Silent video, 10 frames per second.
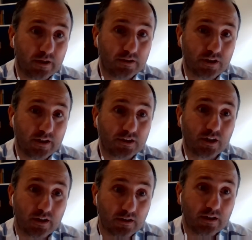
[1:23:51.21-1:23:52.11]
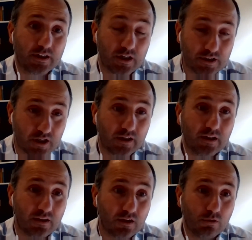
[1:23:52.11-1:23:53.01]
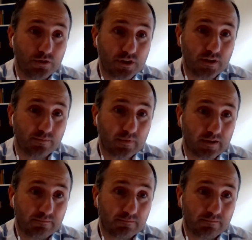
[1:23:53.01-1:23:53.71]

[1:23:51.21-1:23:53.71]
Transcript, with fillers: Ash'ari theology.